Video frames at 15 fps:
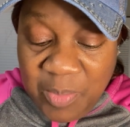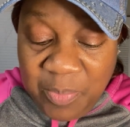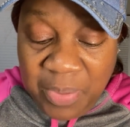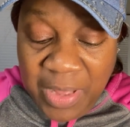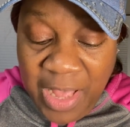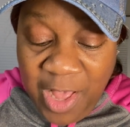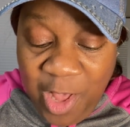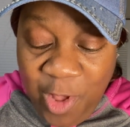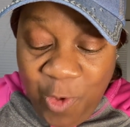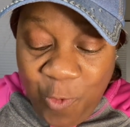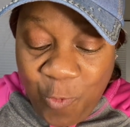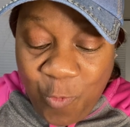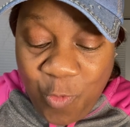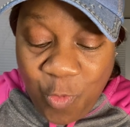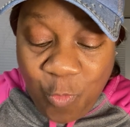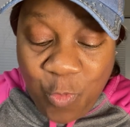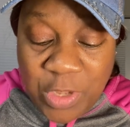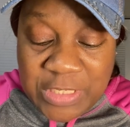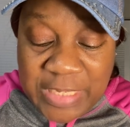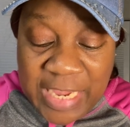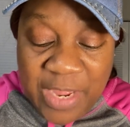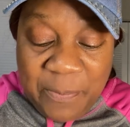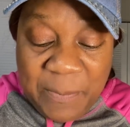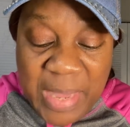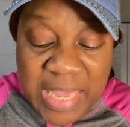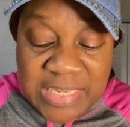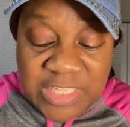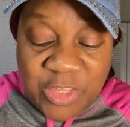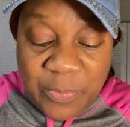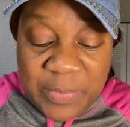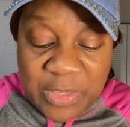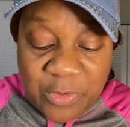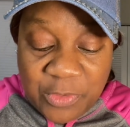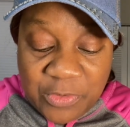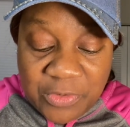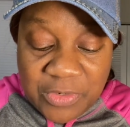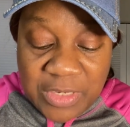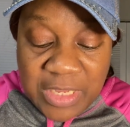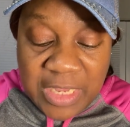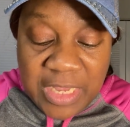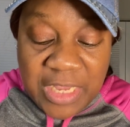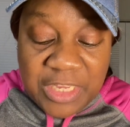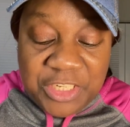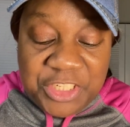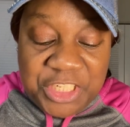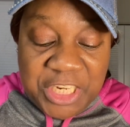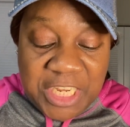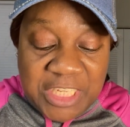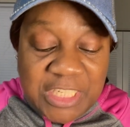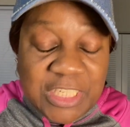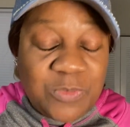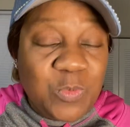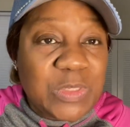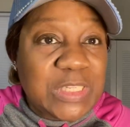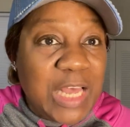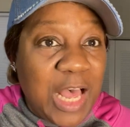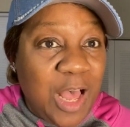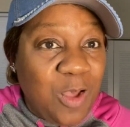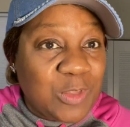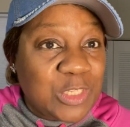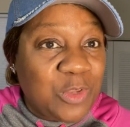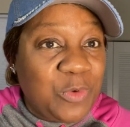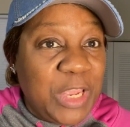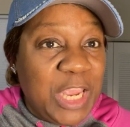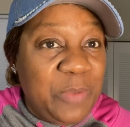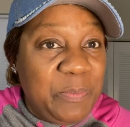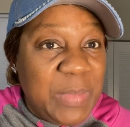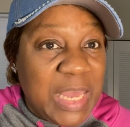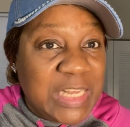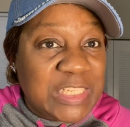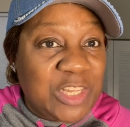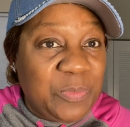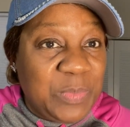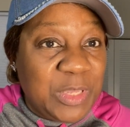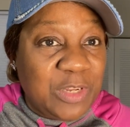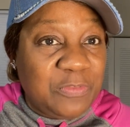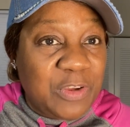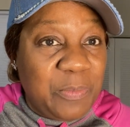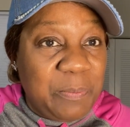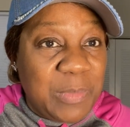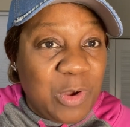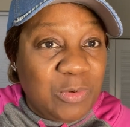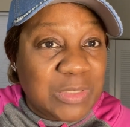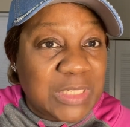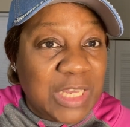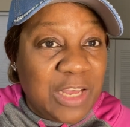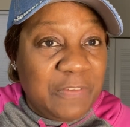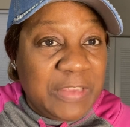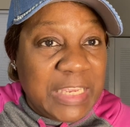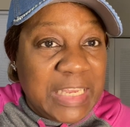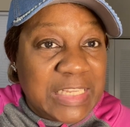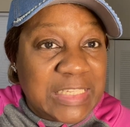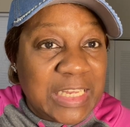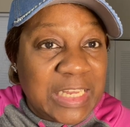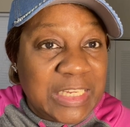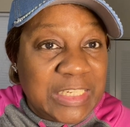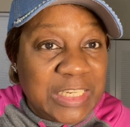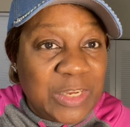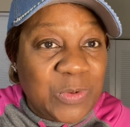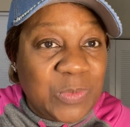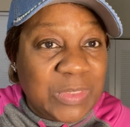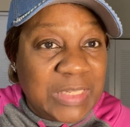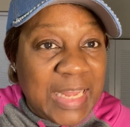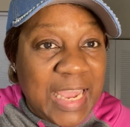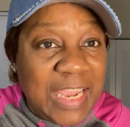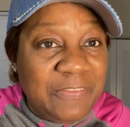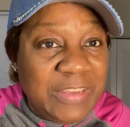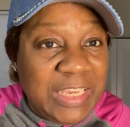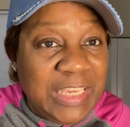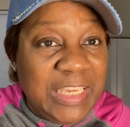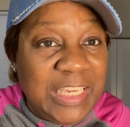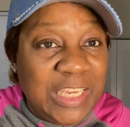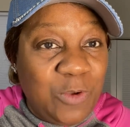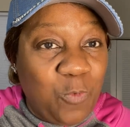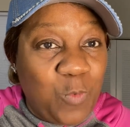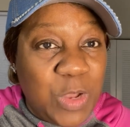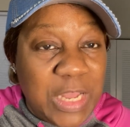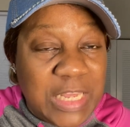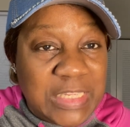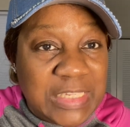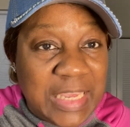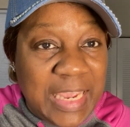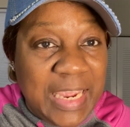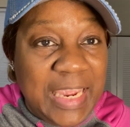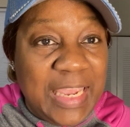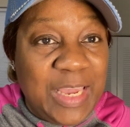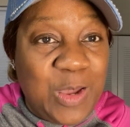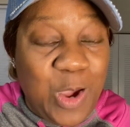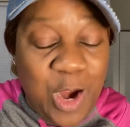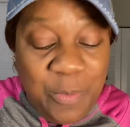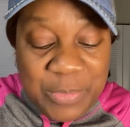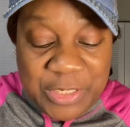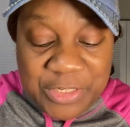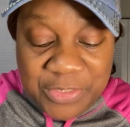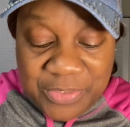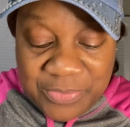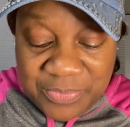Paul was a master builder. Jesus was also a master builder for most of his adult life. He was a carpenter.